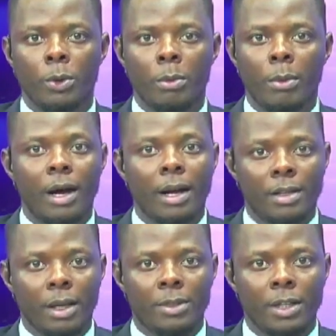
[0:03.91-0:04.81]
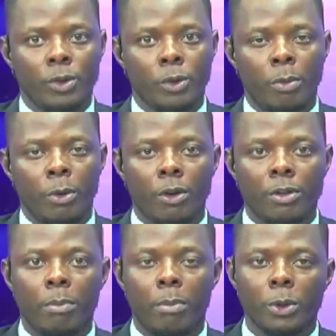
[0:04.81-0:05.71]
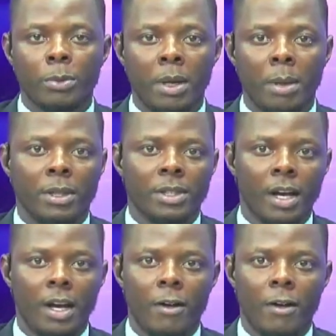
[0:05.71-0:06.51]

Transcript: Oruma attempted to block the board members